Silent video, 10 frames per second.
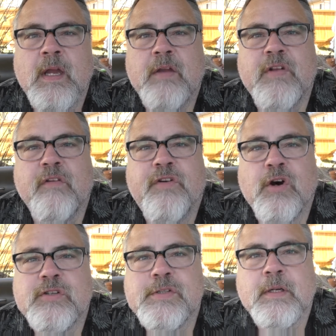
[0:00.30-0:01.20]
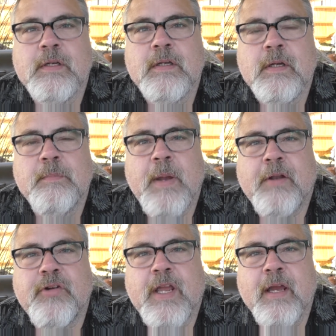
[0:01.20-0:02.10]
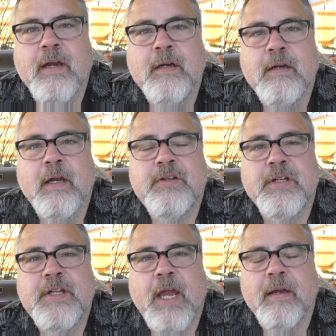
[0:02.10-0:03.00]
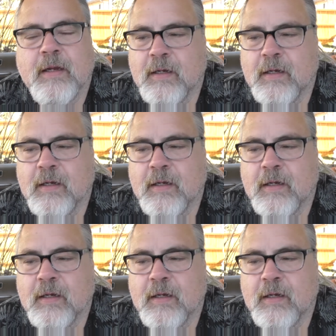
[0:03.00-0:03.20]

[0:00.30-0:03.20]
Evening, folks. Patrick here, and today...